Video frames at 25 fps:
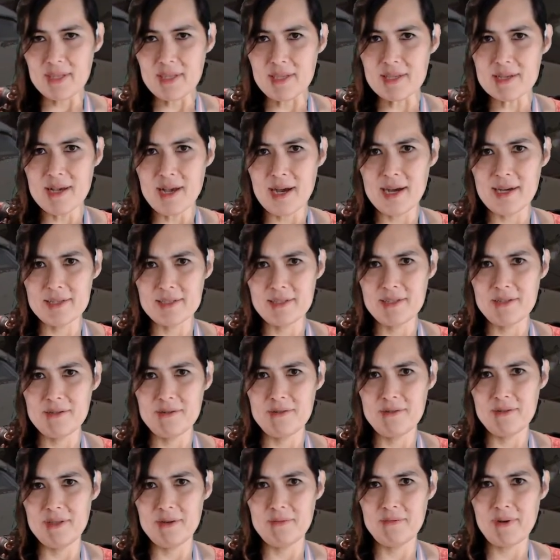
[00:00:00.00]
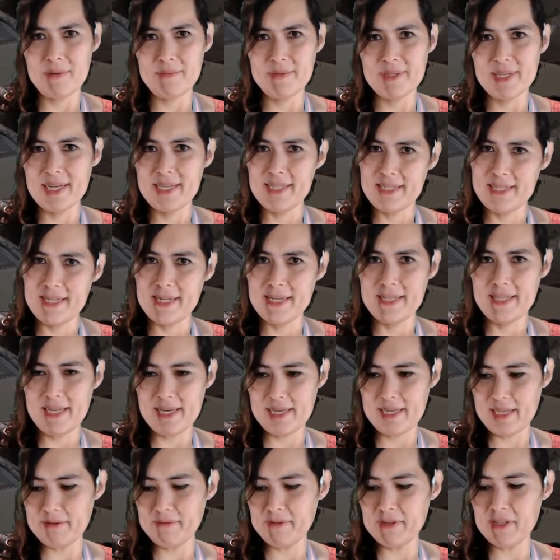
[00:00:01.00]
Also, the website said
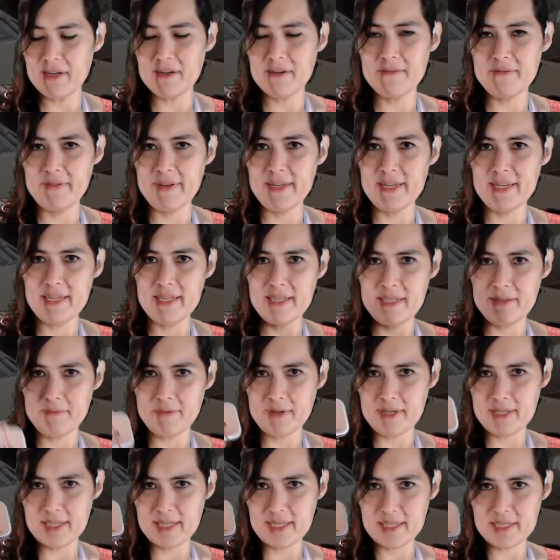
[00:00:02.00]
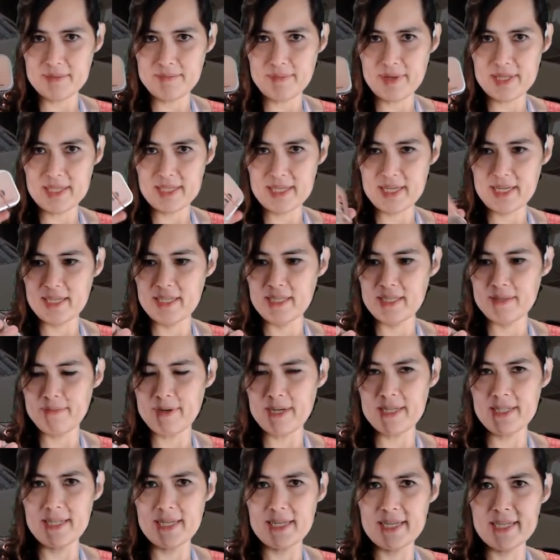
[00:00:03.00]
that it would all fit in one of these mint tins, but
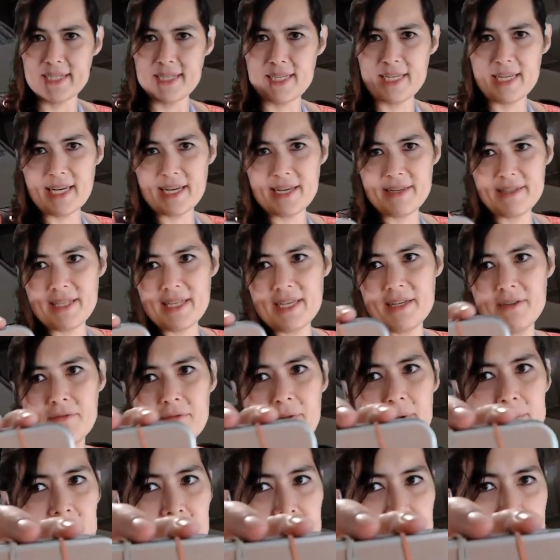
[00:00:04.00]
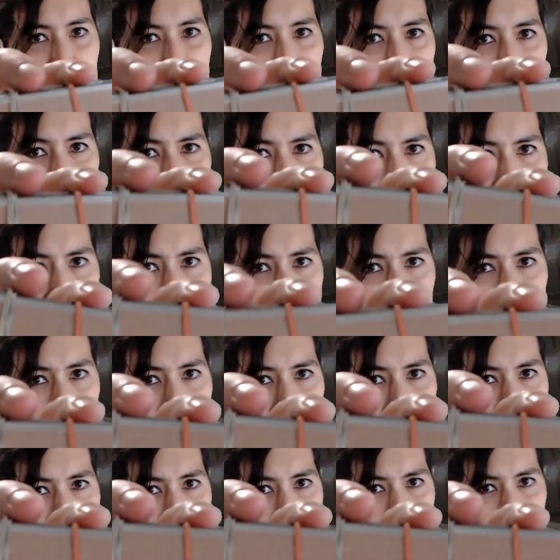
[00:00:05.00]
as you can see, I needed rubber bands,
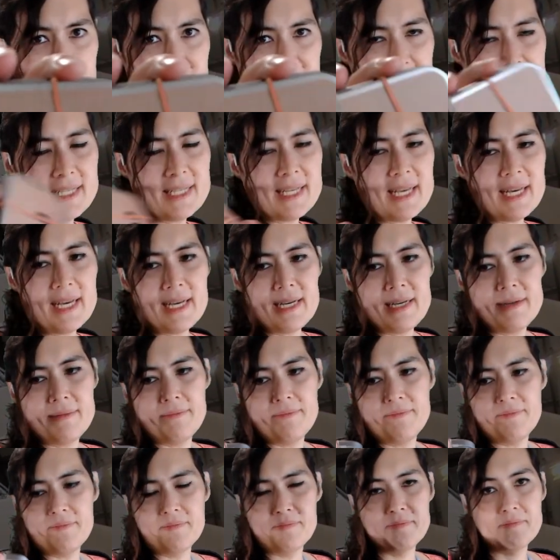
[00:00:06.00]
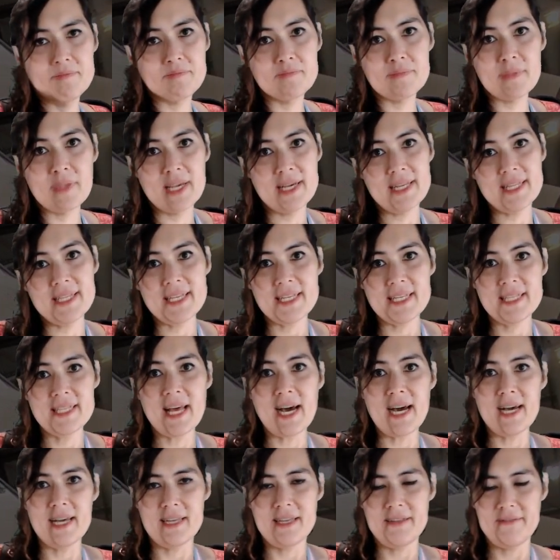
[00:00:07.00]
because it did
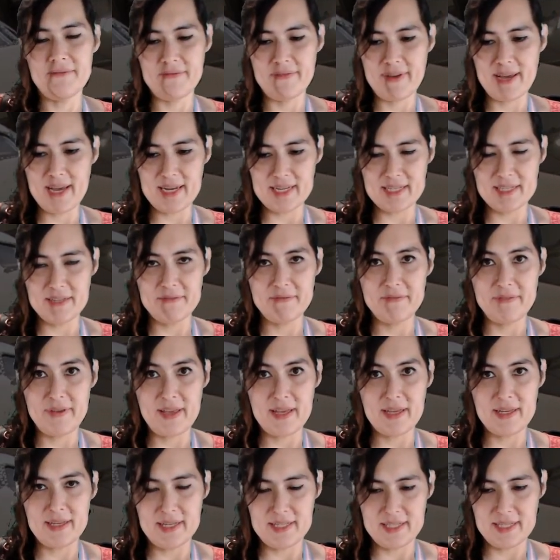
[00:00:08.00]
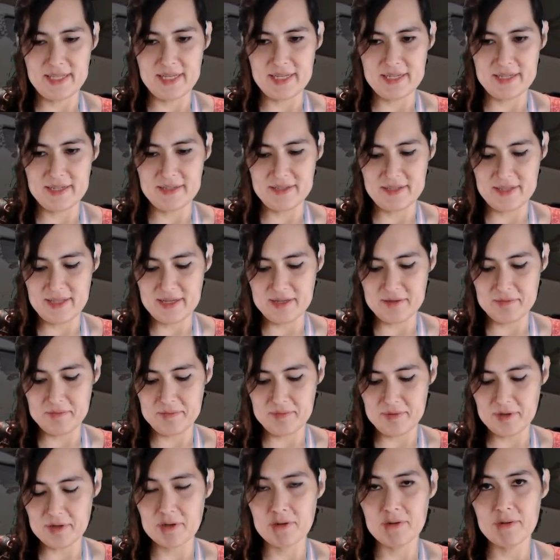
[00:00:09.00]
not, in fact, fit in here. The
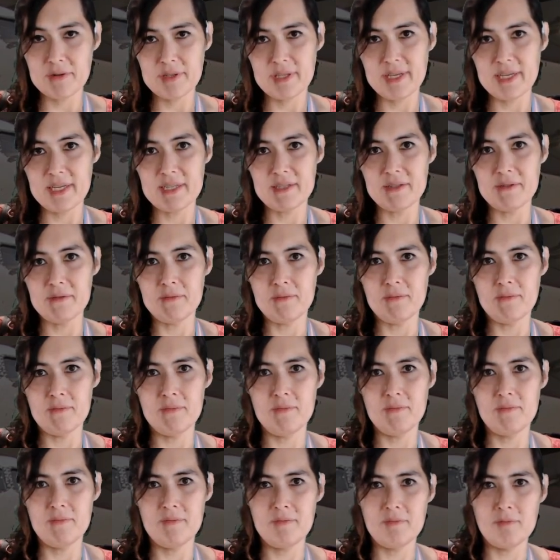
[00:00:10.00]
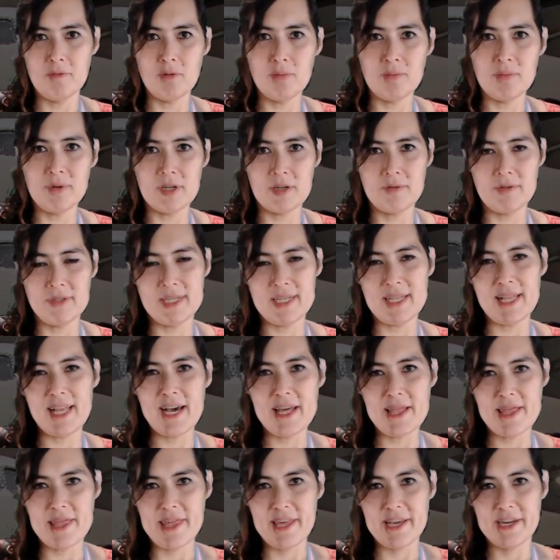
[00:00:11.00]
accordion rulebook was a
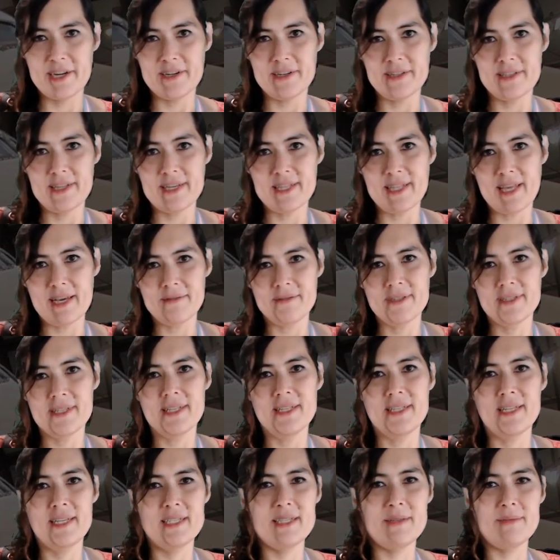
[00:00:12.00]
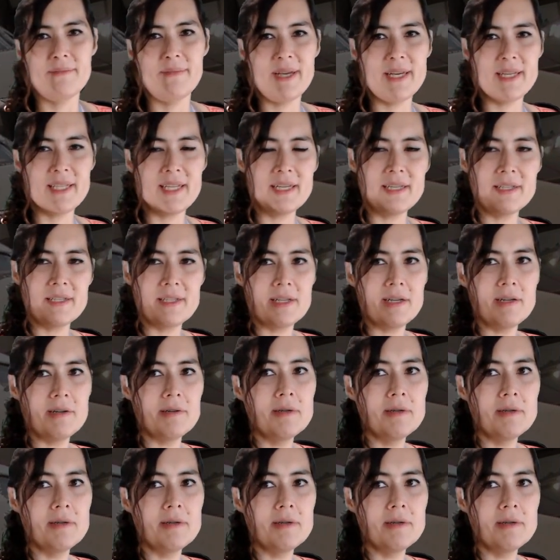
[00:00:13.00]
lot thicker than I was anticipating, so